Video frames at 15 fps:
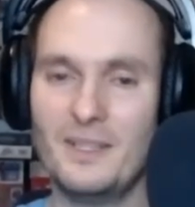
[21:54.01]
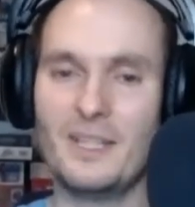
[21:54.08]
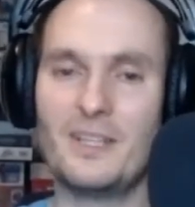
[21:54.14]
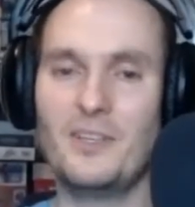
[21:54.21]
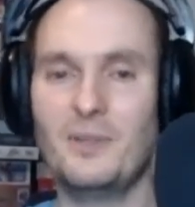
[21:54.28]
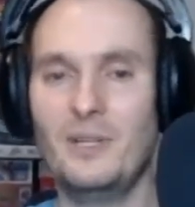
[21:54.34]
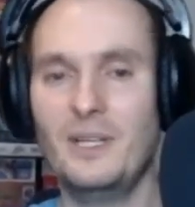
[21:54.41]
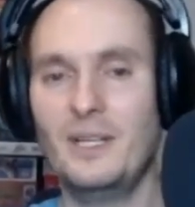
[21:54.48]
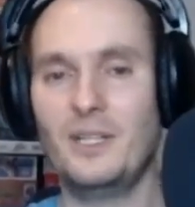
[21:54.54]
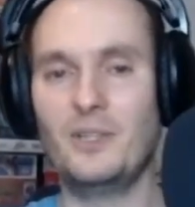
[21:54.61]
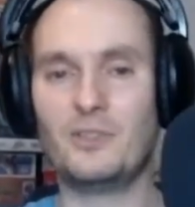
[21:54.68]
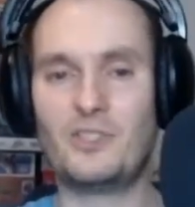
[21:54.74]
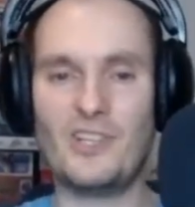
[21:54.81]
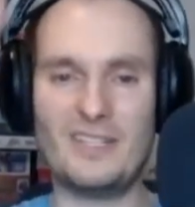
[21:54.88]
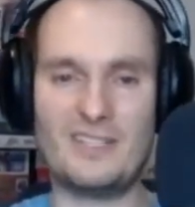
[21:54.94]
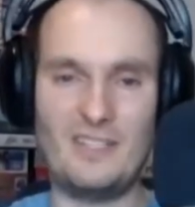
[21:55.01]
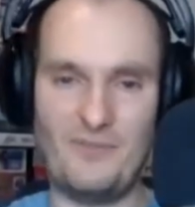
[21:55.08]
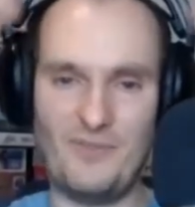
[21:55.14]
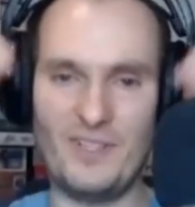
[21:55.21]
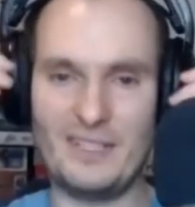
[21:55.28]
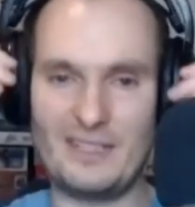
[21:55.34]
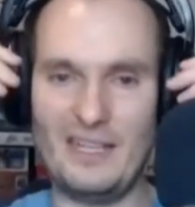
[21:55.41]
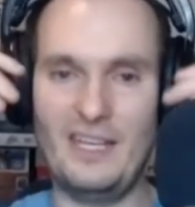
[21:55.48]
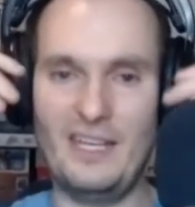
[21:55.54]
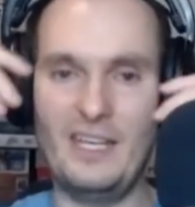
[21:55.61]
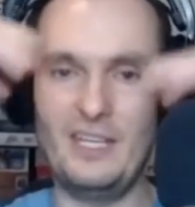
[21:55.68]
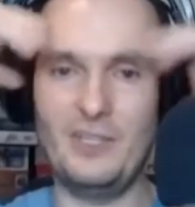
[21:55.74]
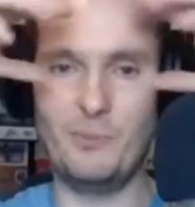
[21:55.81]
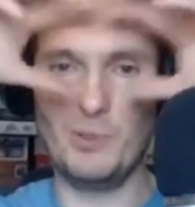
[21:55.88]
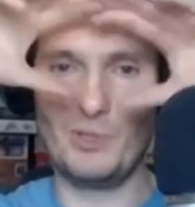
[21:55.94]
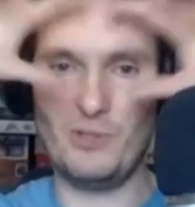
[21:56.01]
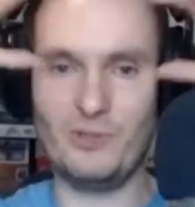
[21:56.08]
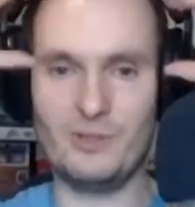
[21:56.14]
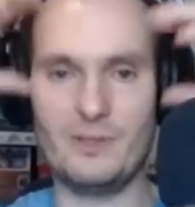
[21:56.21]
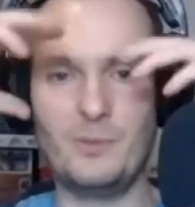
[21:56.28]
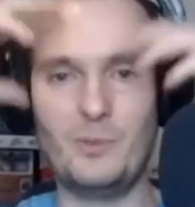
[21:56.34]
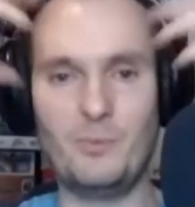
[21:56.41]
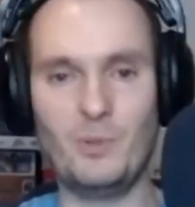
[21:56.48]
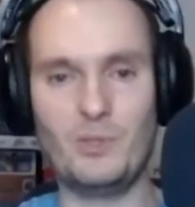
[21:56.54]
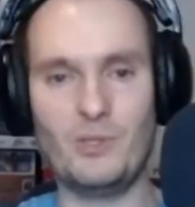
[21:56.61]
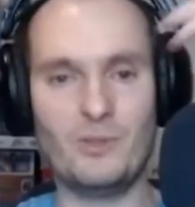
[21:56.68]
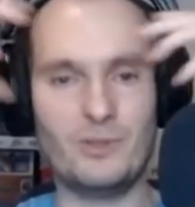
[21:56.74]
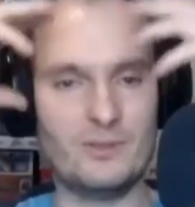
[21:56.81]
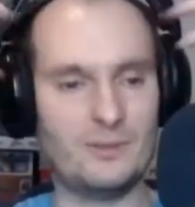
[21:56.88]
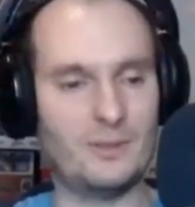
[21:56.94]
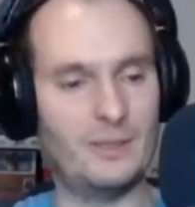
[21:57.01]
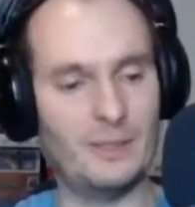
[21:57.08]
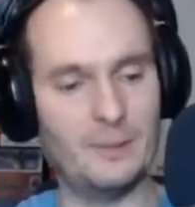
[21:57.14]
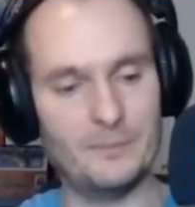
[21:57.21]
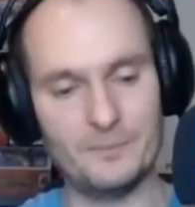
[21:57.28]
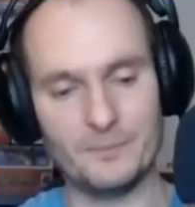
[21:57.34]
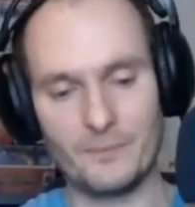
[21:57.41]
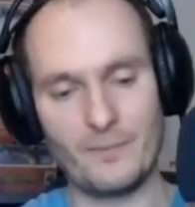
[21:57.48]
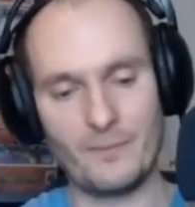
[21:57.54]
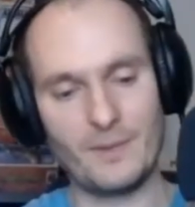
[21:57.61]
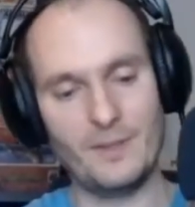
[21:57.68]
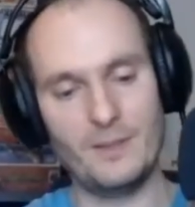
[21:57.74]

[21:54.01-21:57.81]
Like you yeah, you dress differently. You put on put on um,